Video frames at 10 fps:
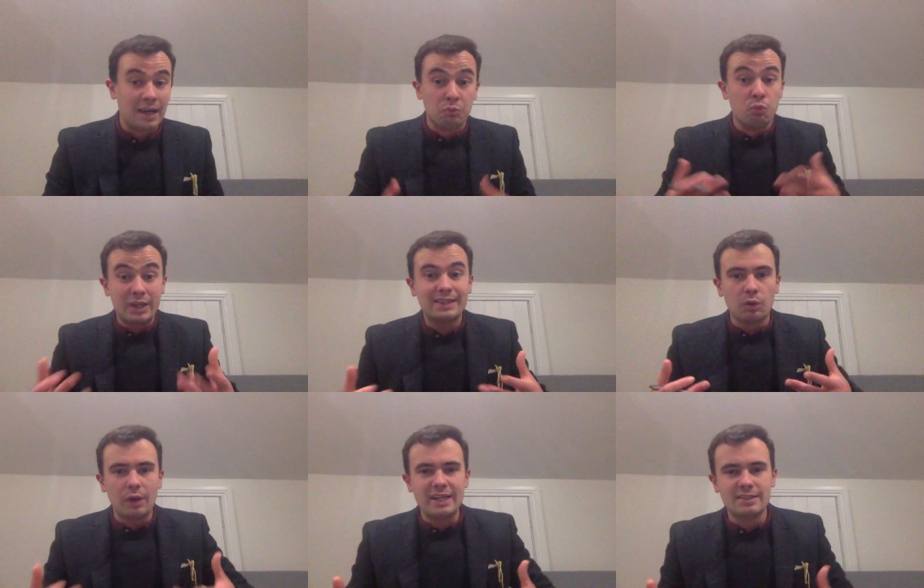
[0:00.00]
with
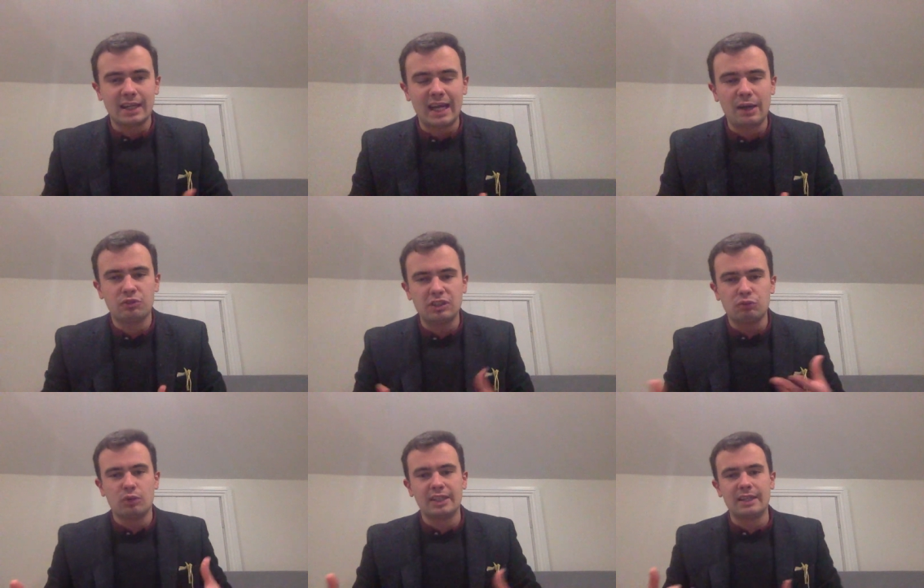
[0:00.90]
the weight allowance,
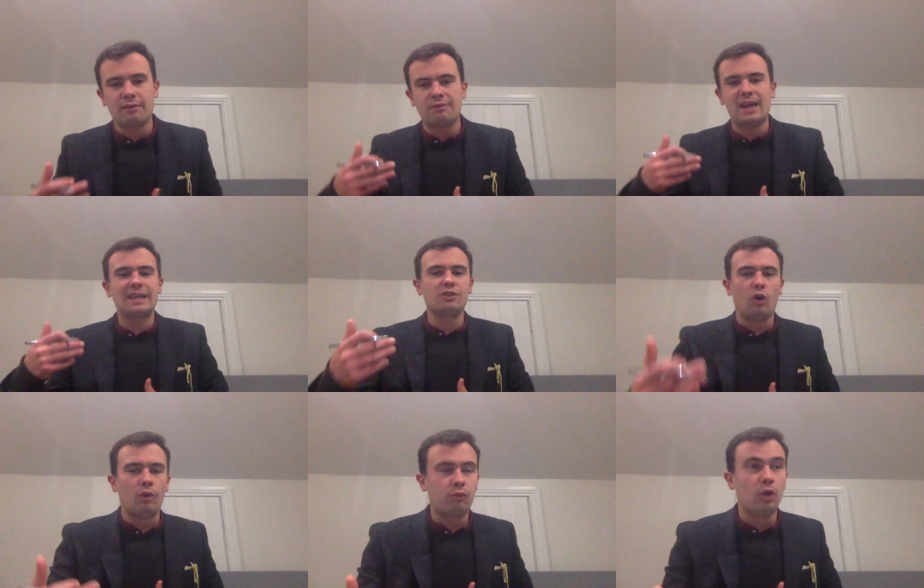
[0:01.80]
he's running in effect
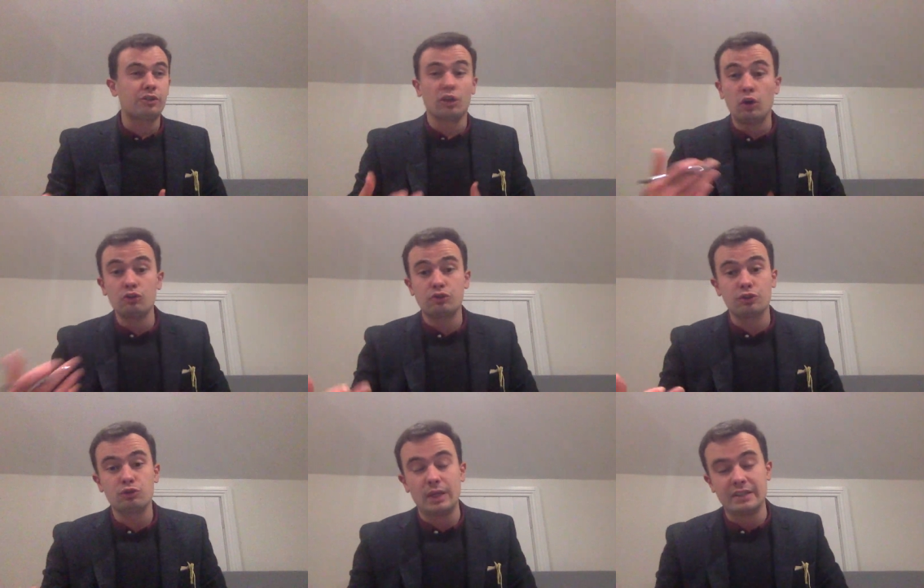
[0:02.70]
of what a
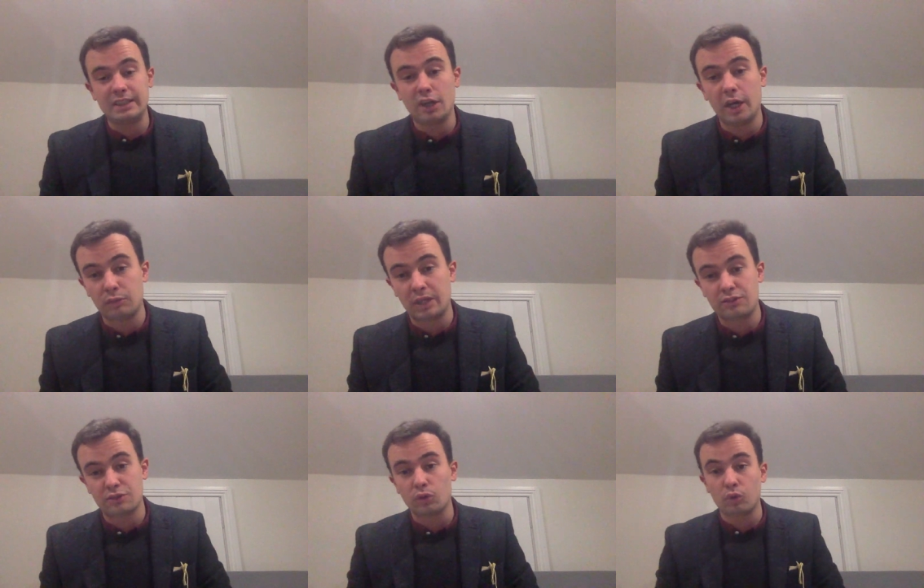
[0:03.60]
129
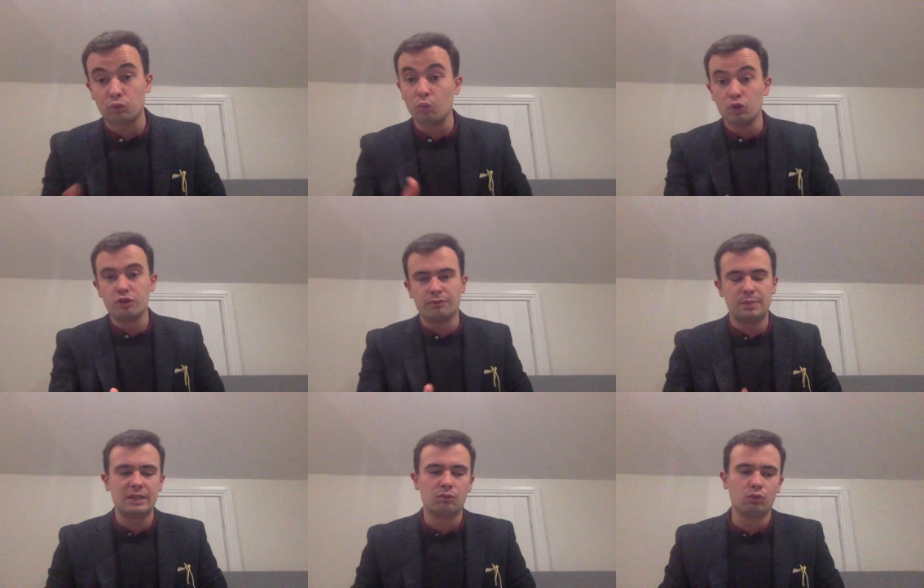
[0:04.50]
rated horse would have
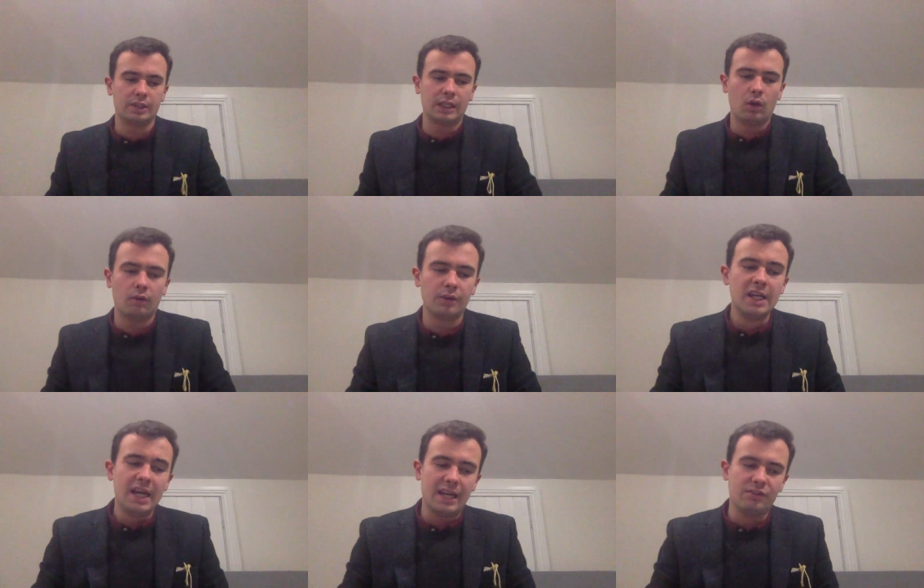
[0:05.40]
been running off
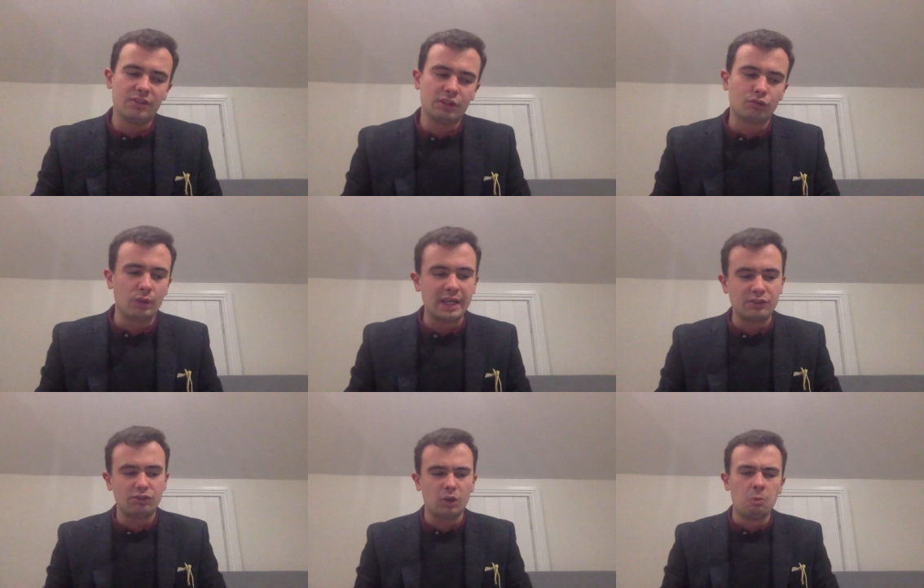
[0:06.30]
in this
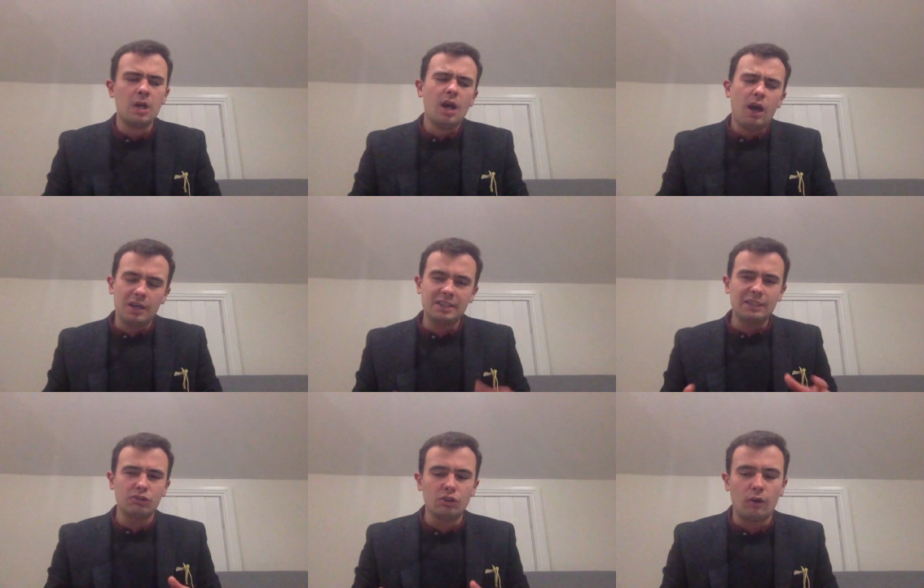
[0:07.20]
race. So I think
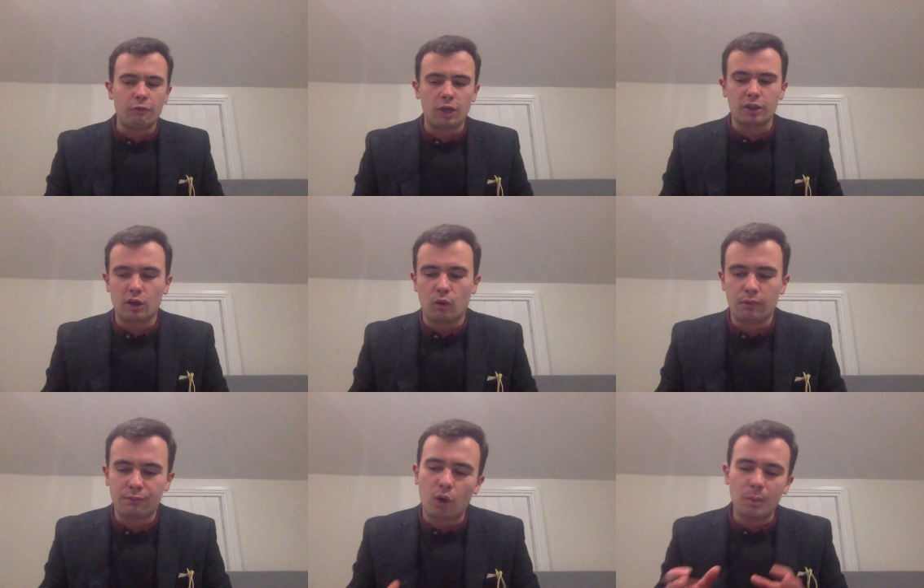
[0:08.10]
there's an awful lot going
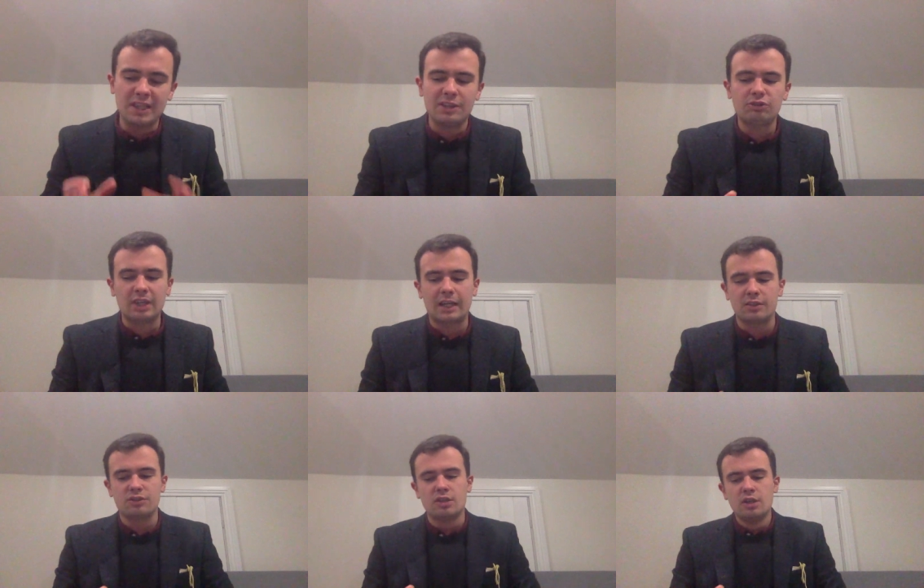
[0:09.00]
for him. He is second